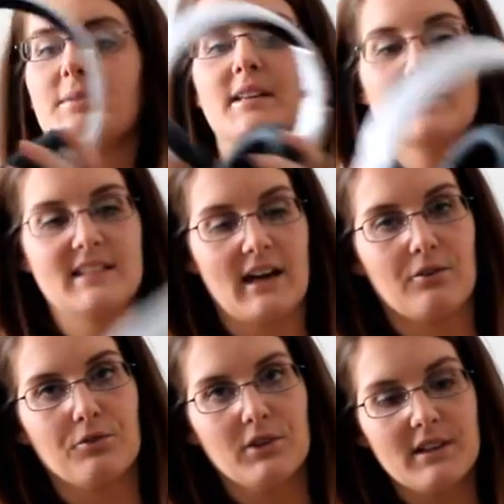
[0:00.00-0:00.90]
I mean, this
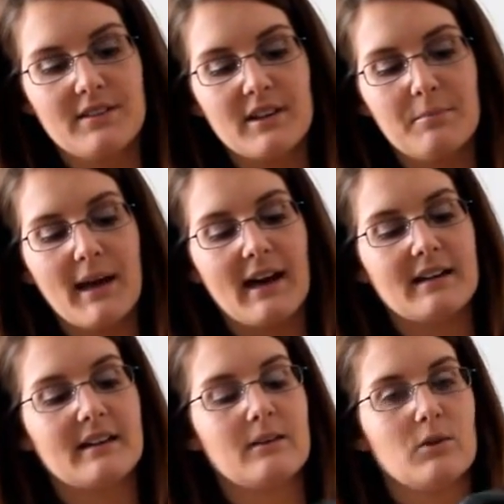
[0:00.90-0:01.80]
got really thick
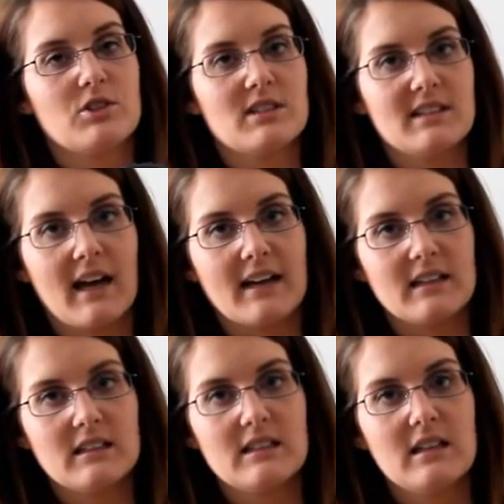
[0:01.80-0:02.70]
padding, which is
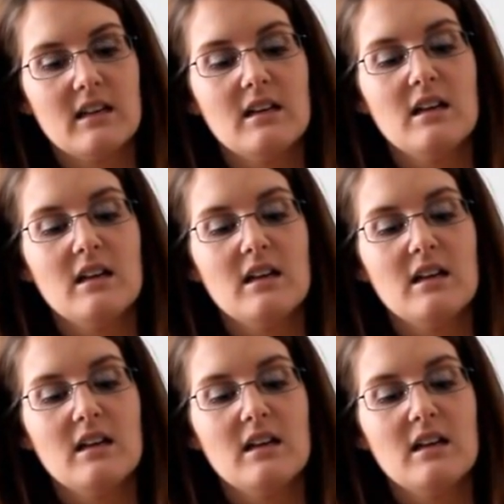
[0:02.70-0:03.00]
nice,